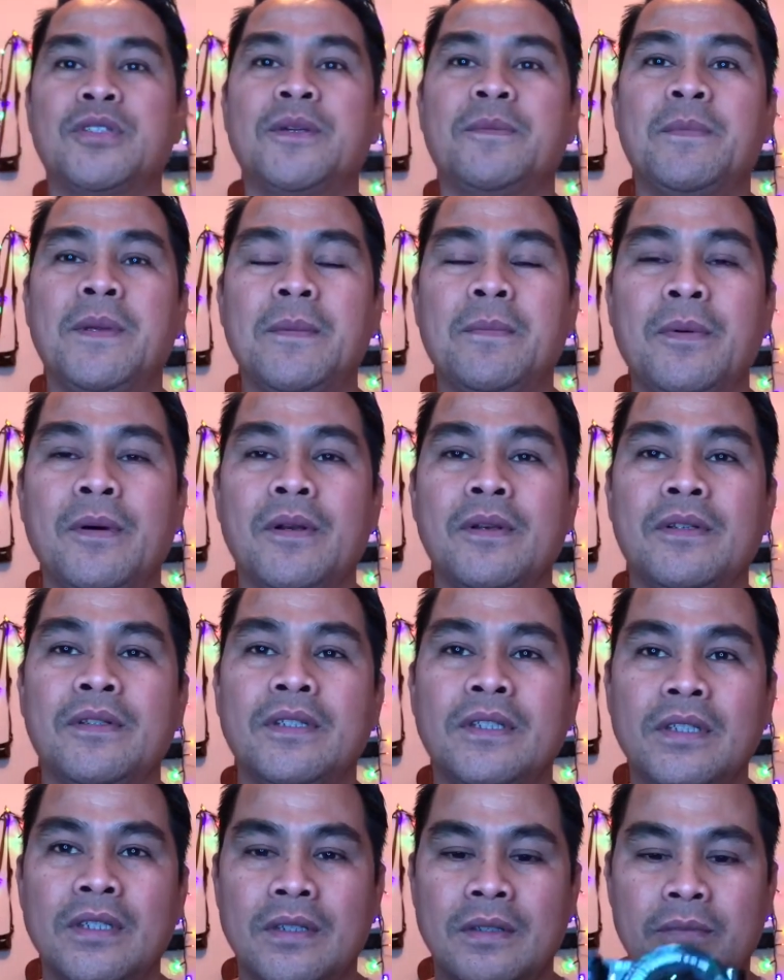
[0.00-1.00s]
the people,
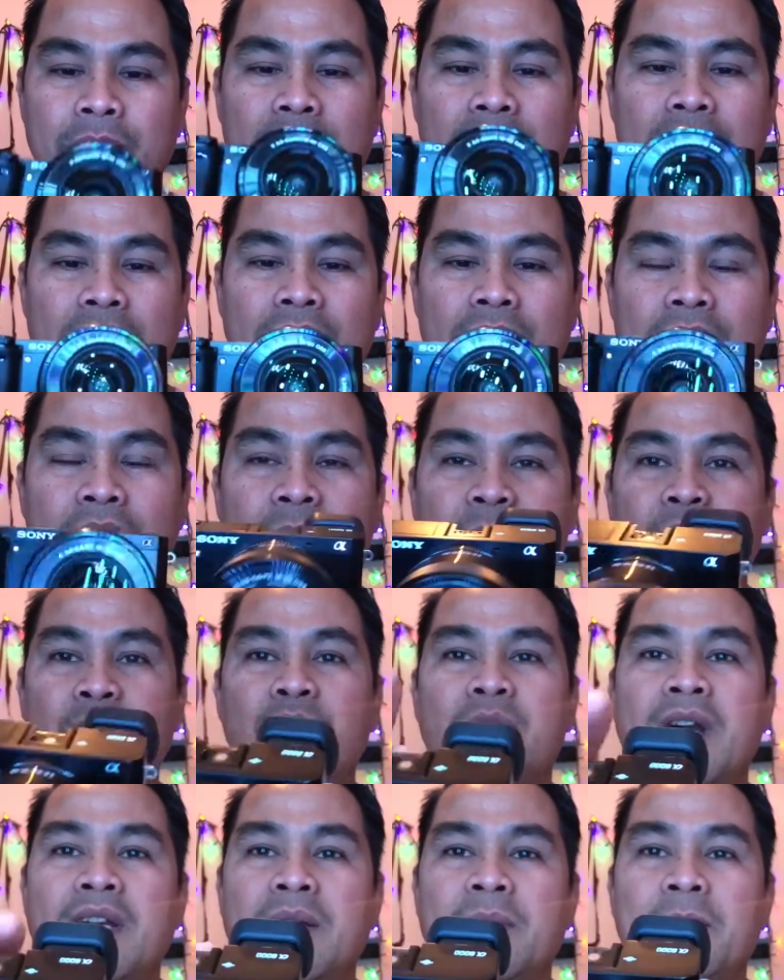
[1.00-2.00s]
because if
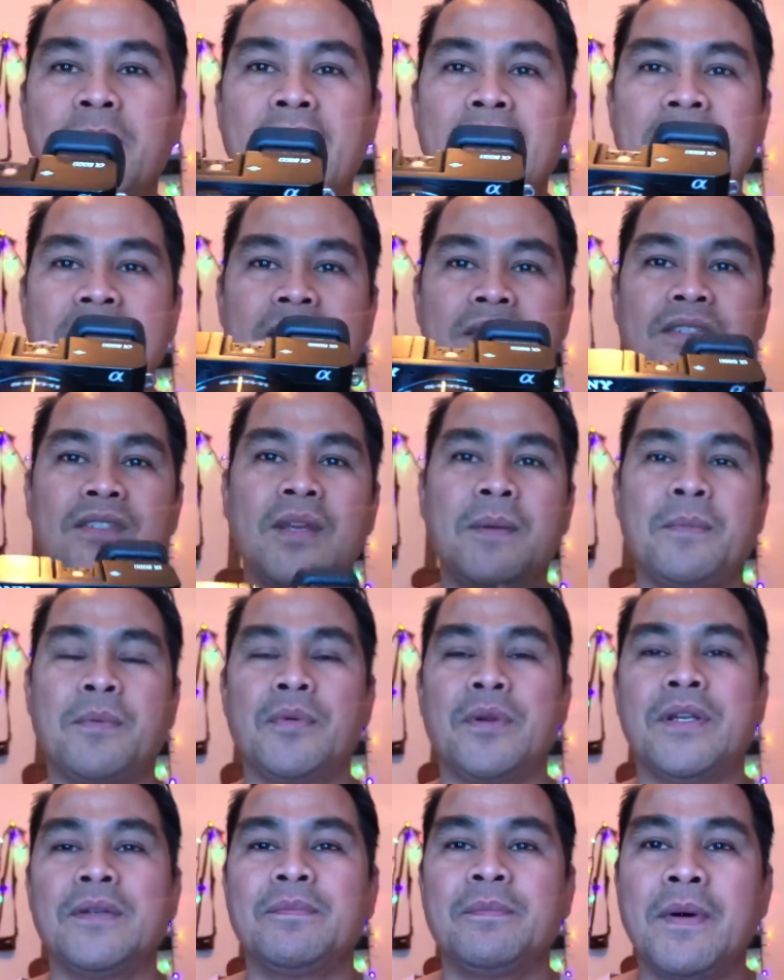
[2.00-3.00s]
you're gonna buy a
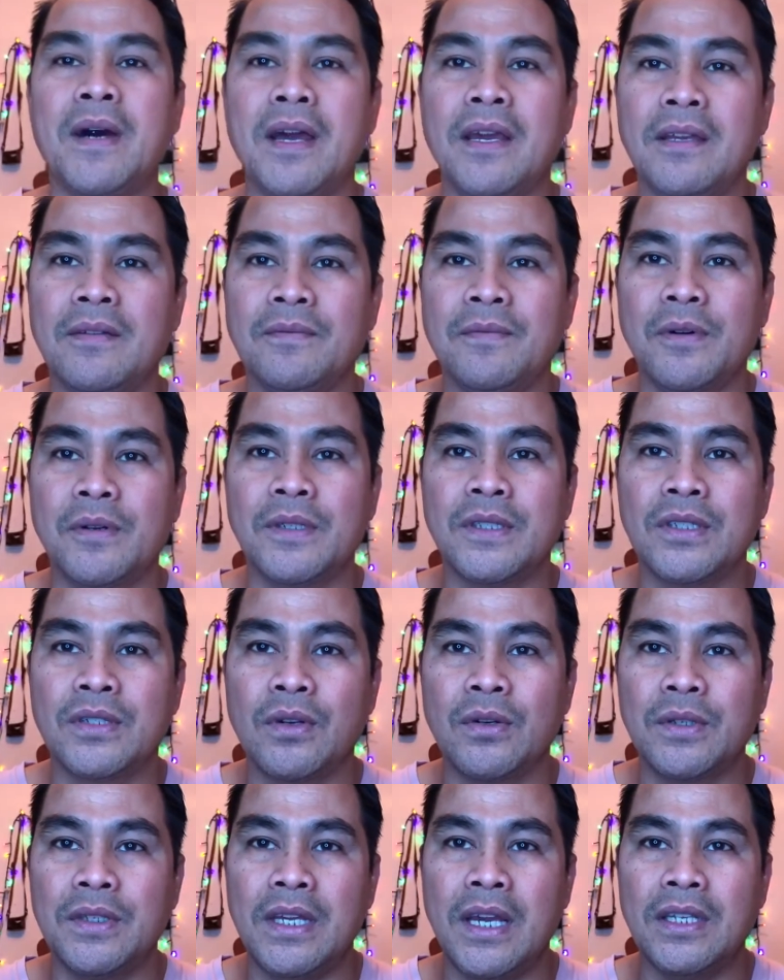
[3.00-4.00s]
separate mic for the
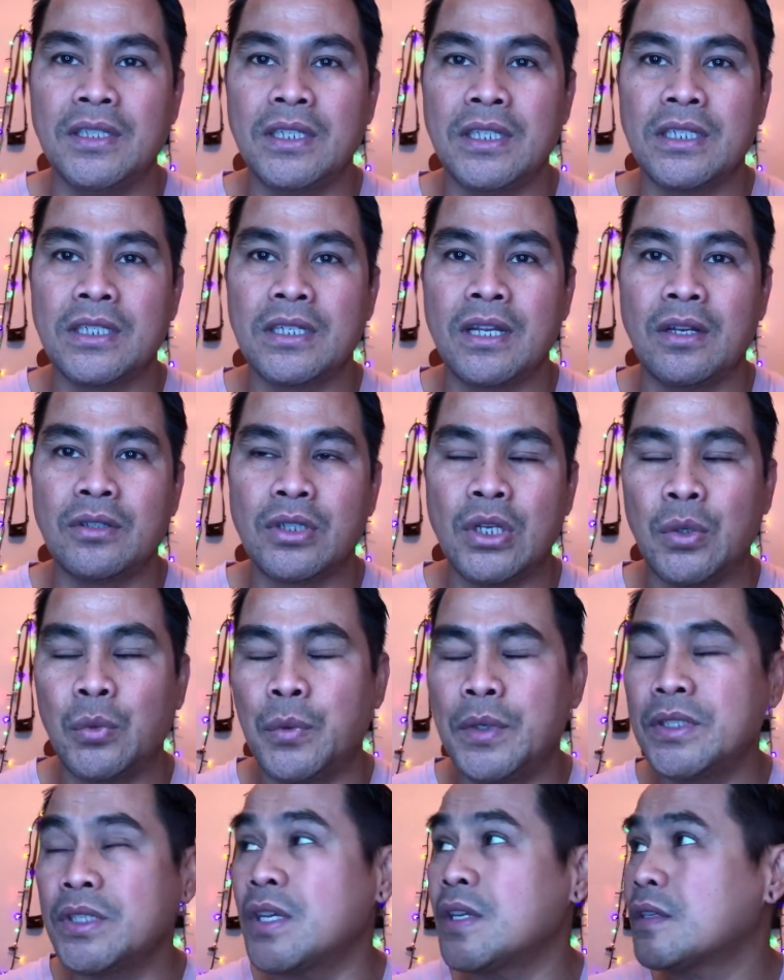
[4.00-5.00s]
Sony A6000,
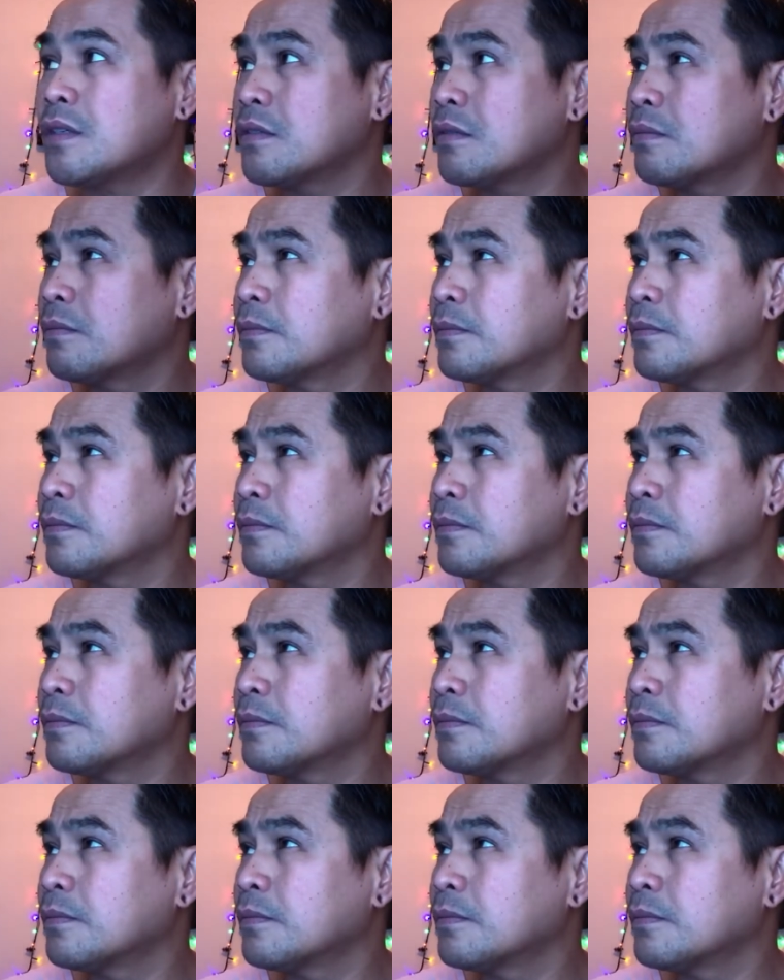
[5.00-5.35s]
which is